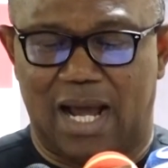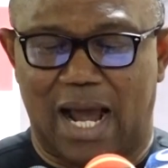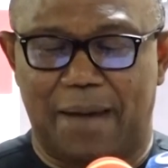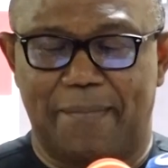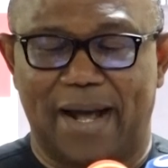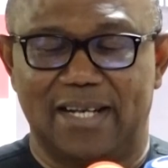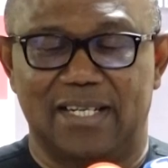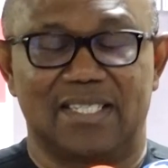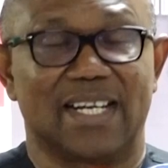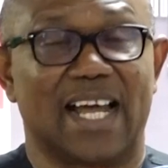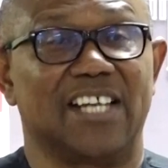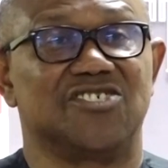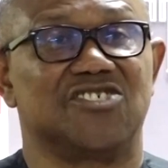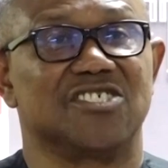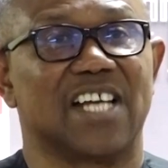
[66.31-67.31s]
about the
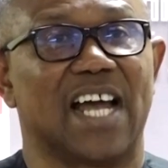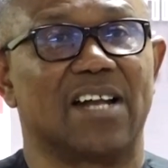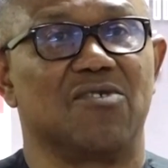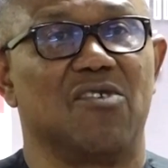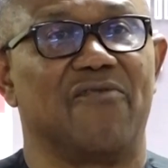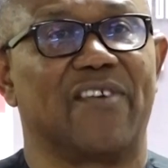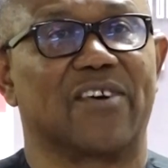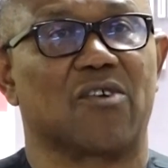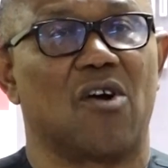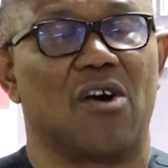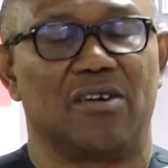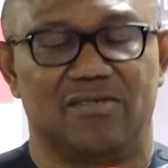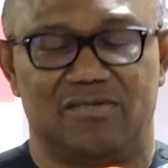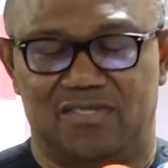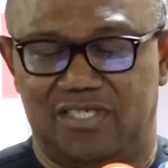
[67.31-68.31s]
Nigerian
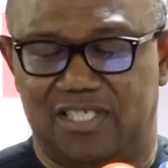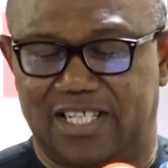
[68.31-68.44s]
overall